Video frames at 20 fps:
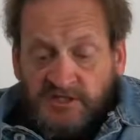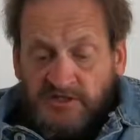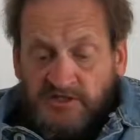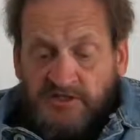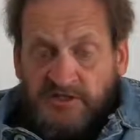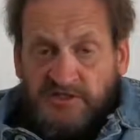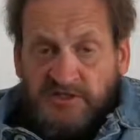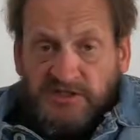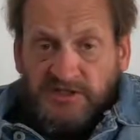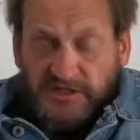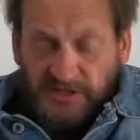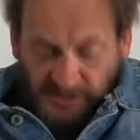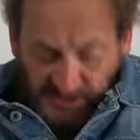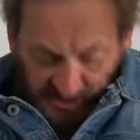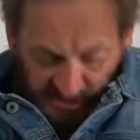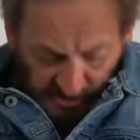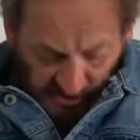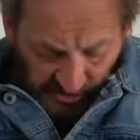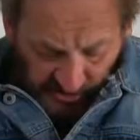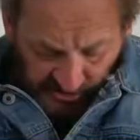then you can
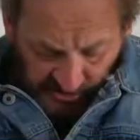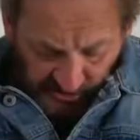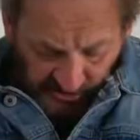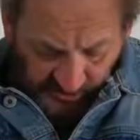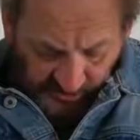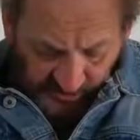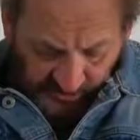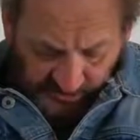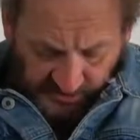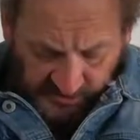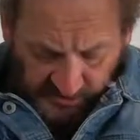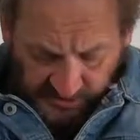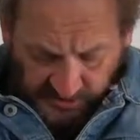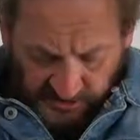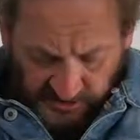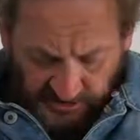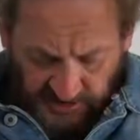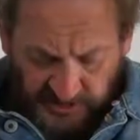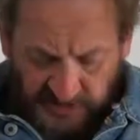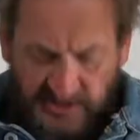get on
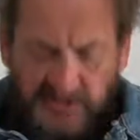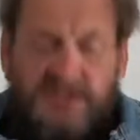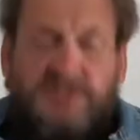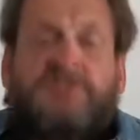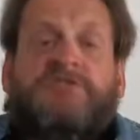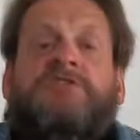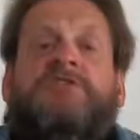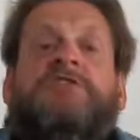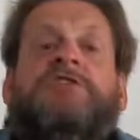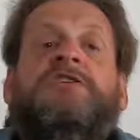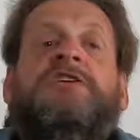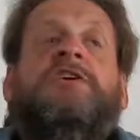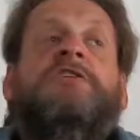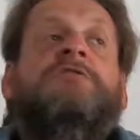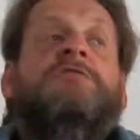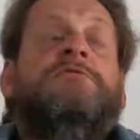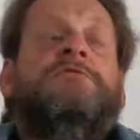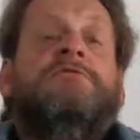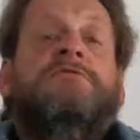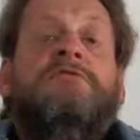and actually go
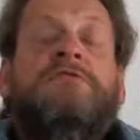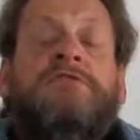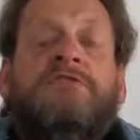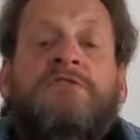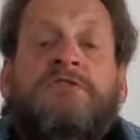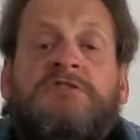and